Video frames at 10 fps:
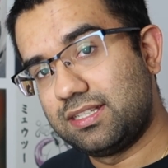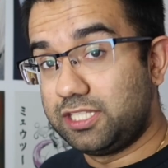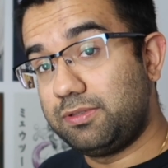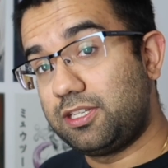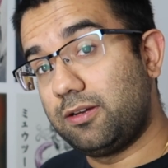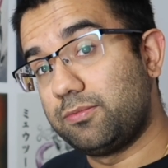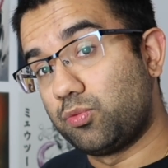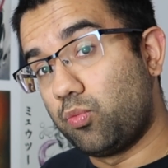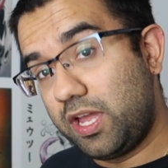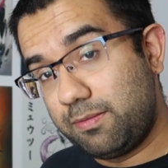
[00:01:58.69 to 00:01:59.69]
This becomes
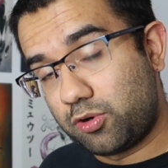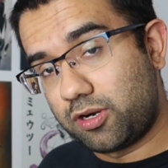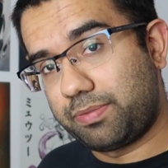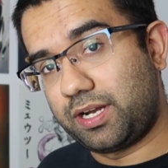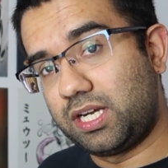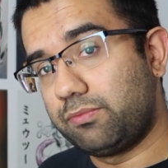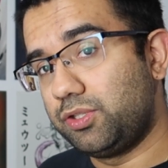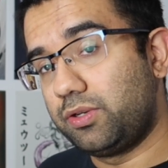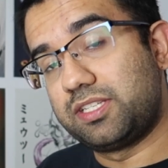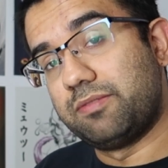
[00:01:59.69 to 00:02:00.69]
way more apparent
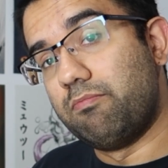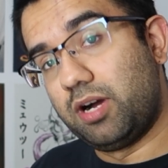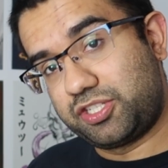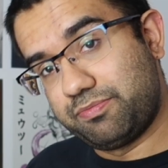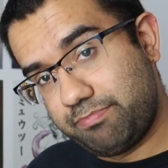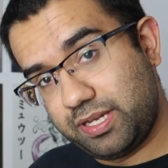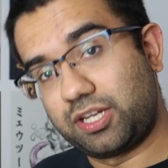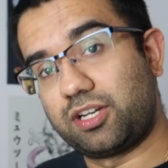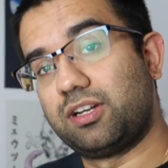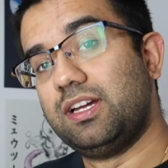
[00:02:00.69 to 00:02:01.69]
when you get to much
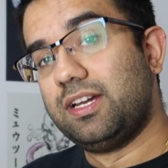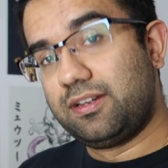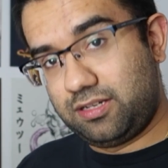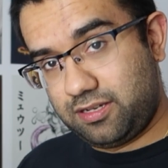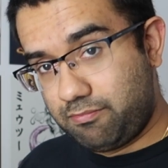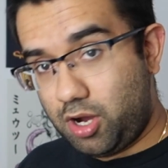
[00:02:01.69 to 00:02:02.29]
bigger uh,